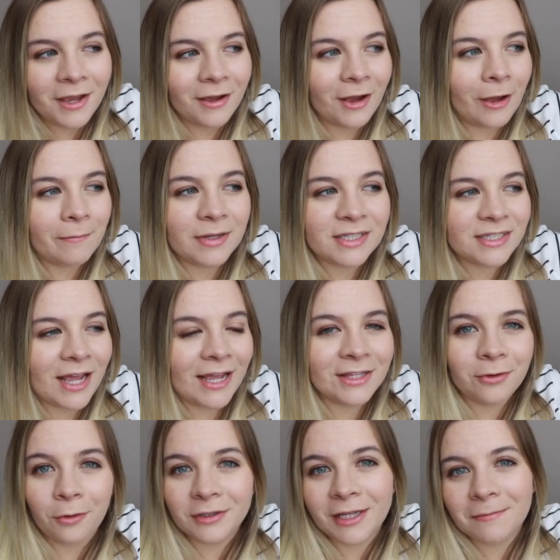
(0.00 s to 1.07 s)
I
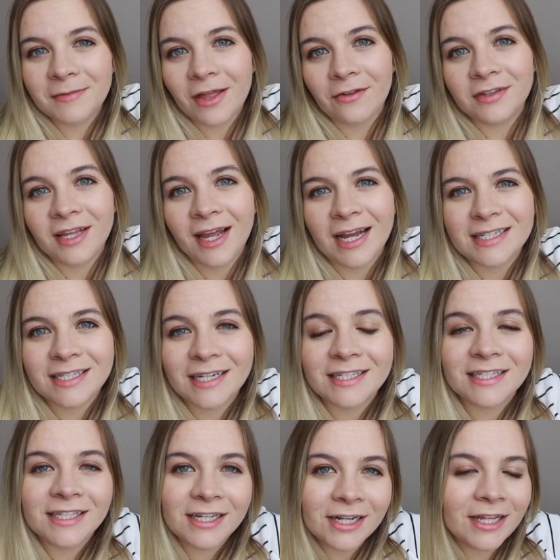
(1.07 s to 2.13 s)
told him the other day, I said,
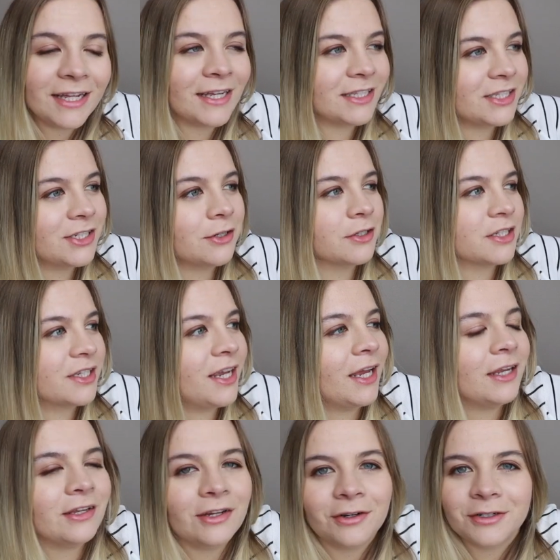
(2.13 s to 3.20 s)
it's your
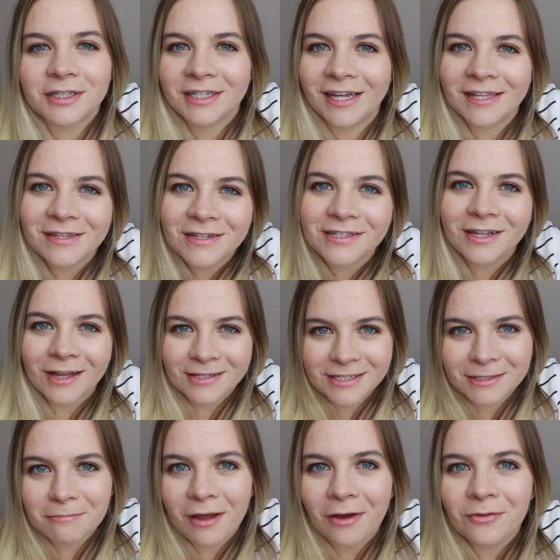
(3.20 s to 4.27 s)
skin. Your skin does not
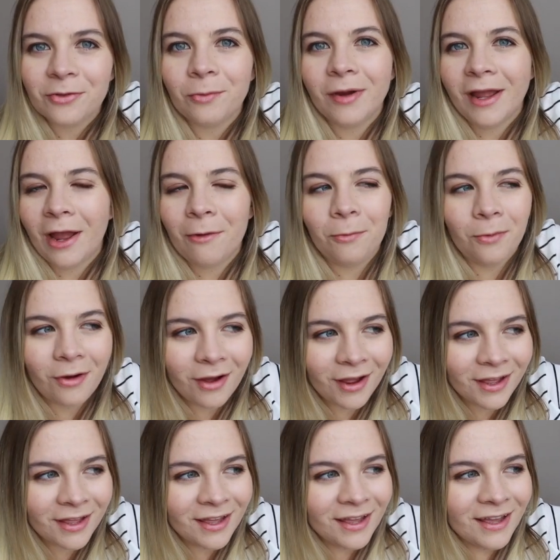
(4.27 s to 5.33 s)
smell the way I
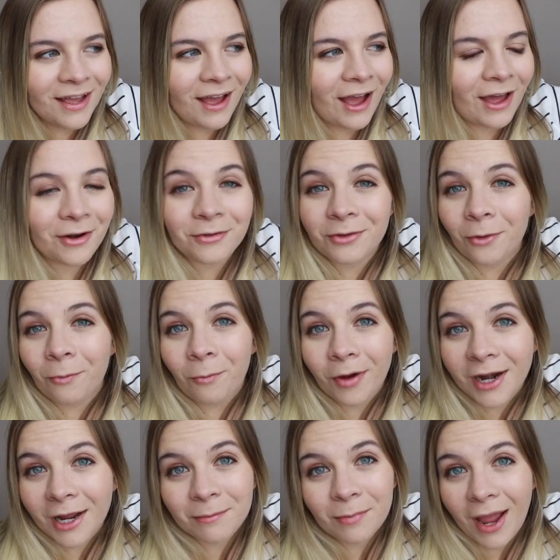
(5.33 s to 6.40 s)
want. I don't know
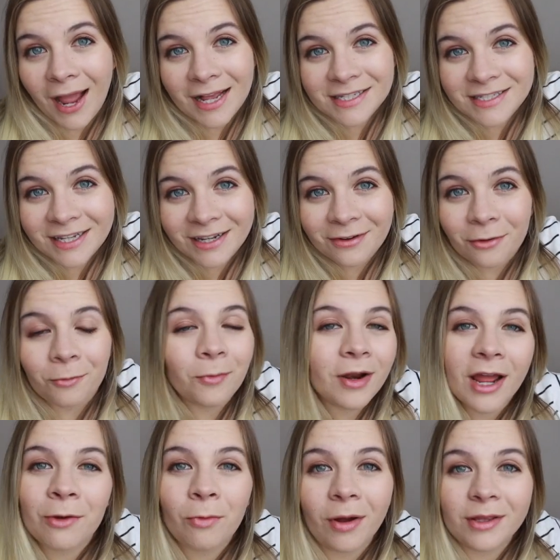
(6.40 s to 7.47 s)
what I'm asking or
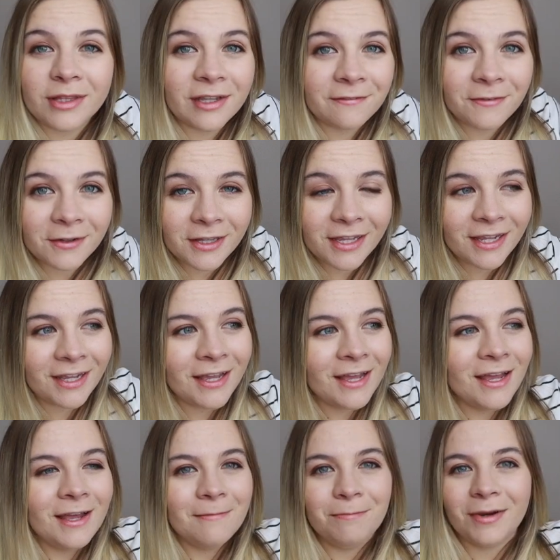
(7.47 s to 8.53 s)
what I want differently,
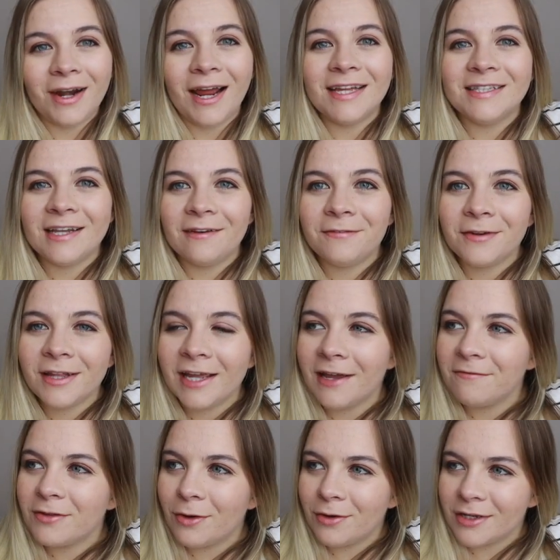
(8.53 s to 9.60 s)
but I definitely
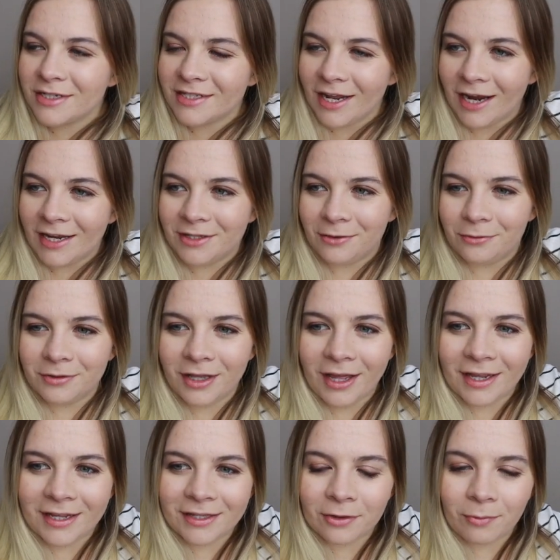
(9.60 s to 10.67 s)
have noticed that I don't
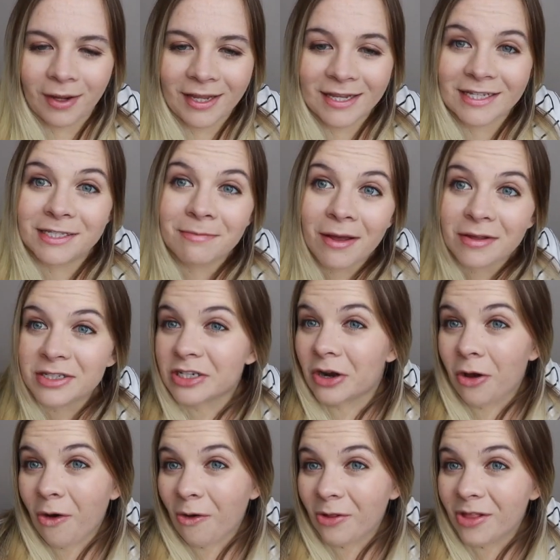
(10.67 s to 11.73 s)
like the way he smells at
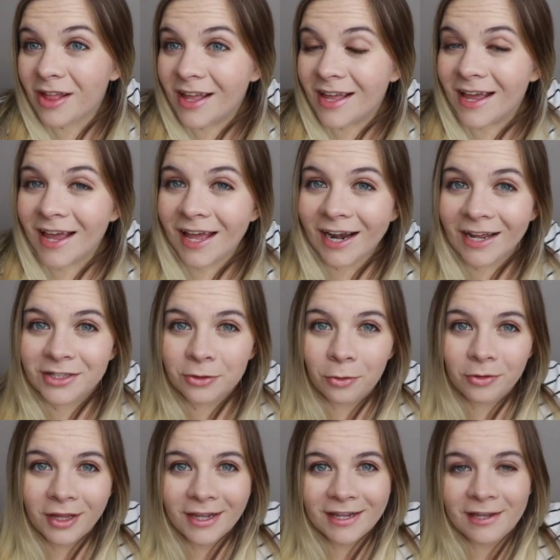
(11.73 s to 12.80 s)
all. and I
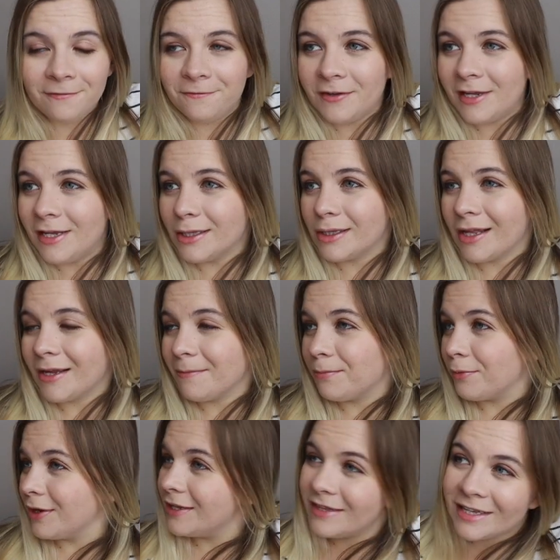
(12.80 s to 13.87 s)
don't like if he's like
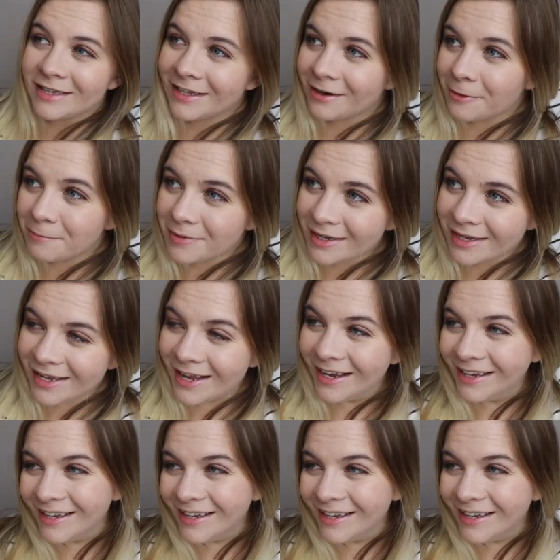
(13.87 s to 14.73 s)
breathing near me.